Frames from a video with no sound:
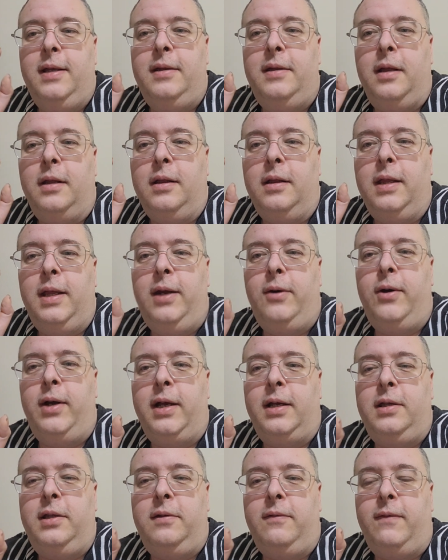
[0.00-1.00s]
the
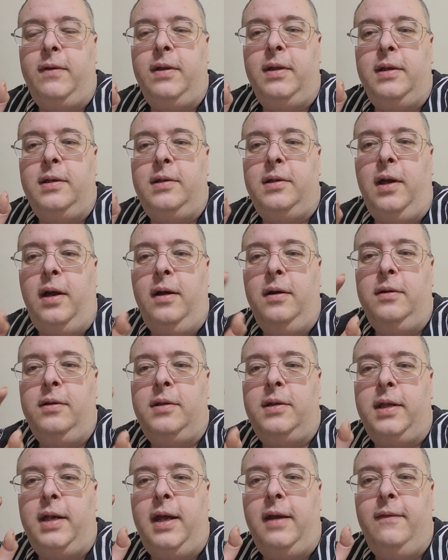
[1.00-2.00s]
lyrics for the
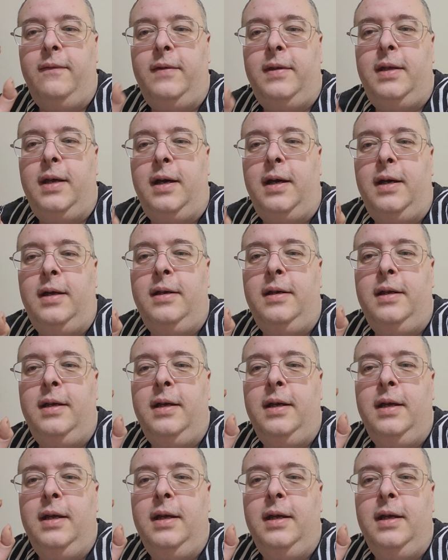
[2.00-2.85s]
songs that I've done